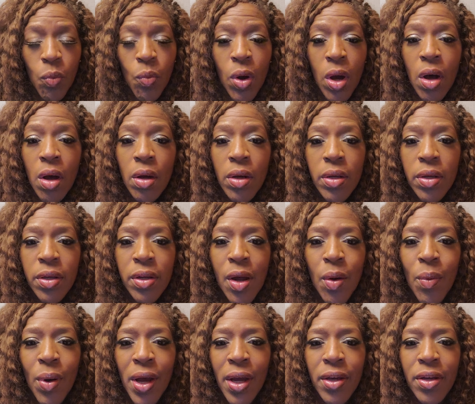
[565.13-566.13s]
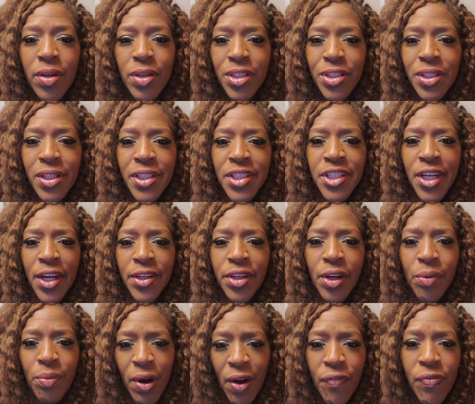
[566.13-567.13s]
Well, you know what? You should have checked
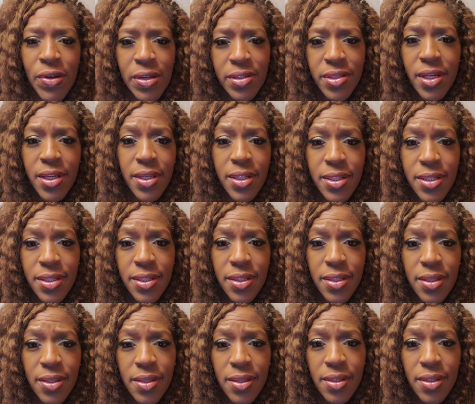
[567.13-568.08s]
their references.